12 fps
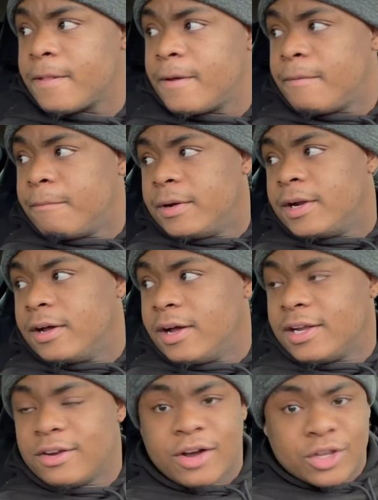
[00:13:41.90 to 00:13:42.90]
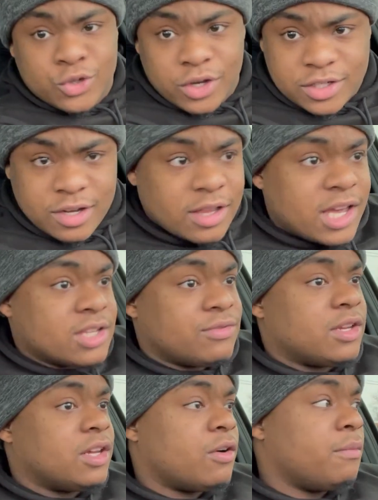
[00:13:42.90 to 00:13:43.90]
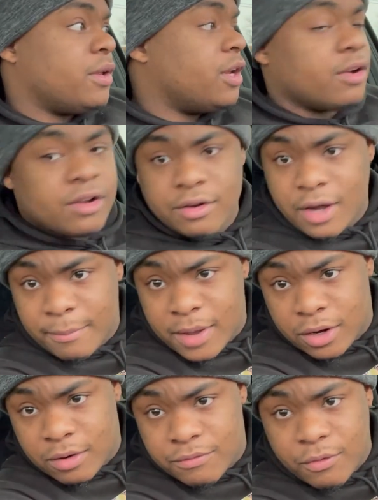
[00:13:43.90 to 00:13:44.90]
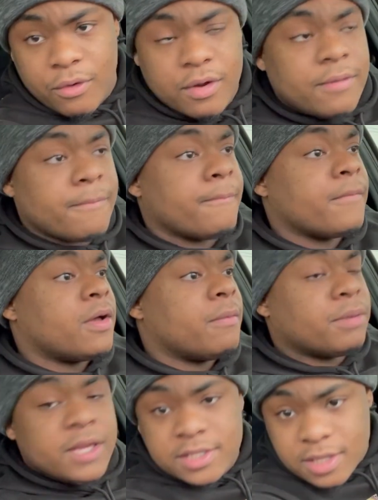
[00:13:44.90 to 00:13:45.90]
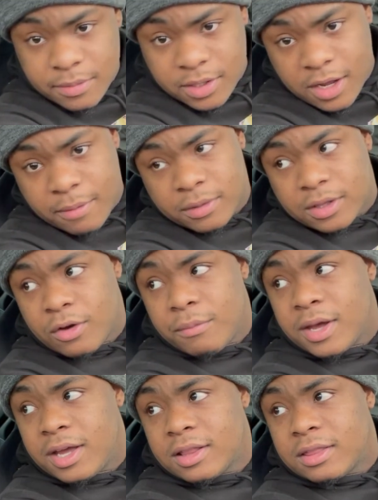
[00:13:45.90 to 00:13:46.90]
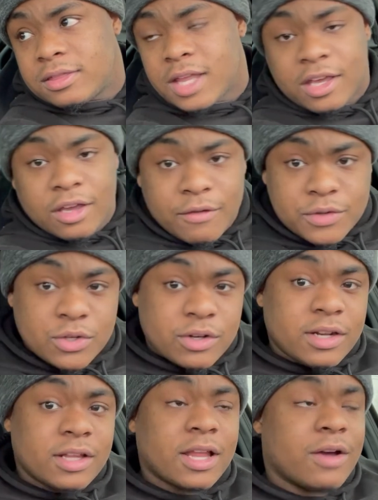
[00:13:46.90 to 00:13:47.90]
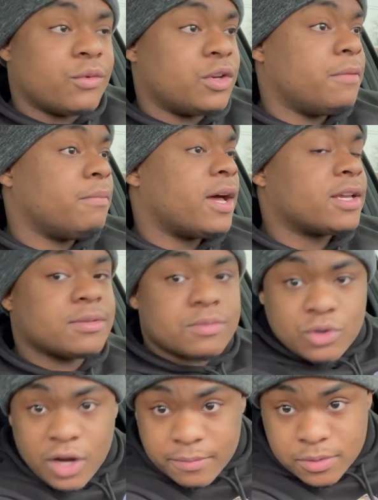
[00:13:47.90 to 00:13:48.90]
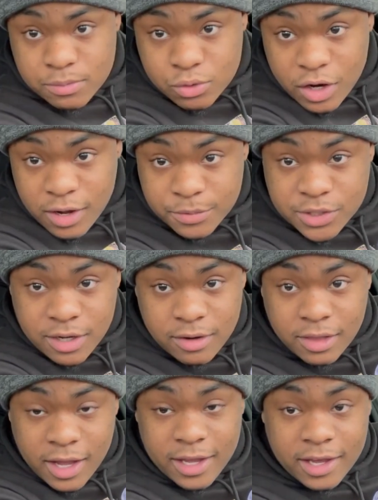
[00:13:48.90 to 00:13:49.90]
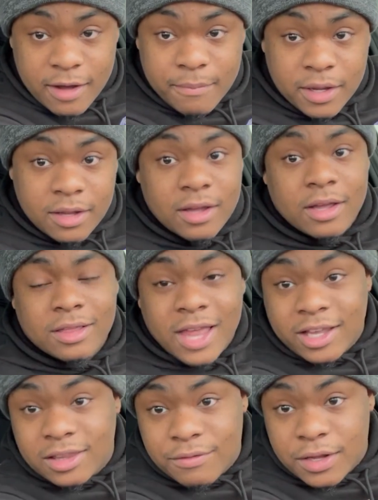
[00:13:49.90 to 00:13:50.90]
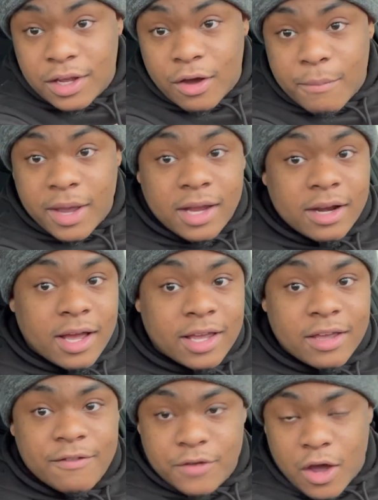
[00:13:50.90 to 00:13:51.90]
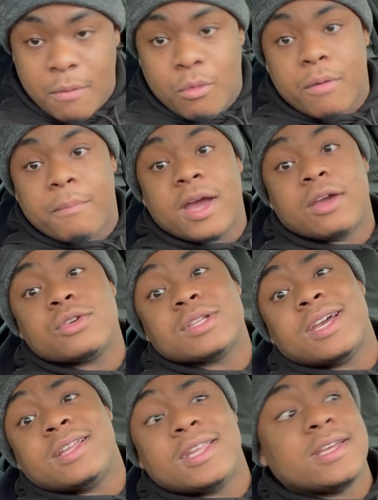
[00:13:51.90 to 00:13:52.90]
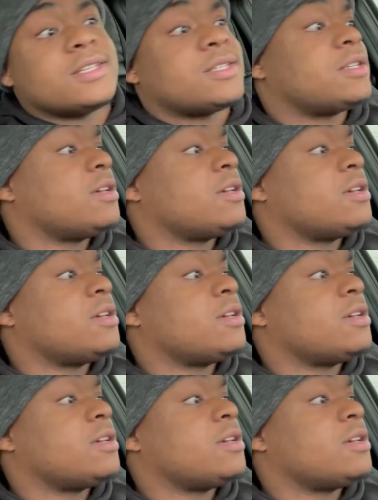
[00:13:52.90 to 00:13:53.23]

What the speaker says: But I know I tricked y'all last video, but here I made up for it. Please comment down below, man. Thank y'all for tuning in. Life with D Black. Subscribe, share, like, comment. Like the video, man, and I'll give y'all more bangers like this.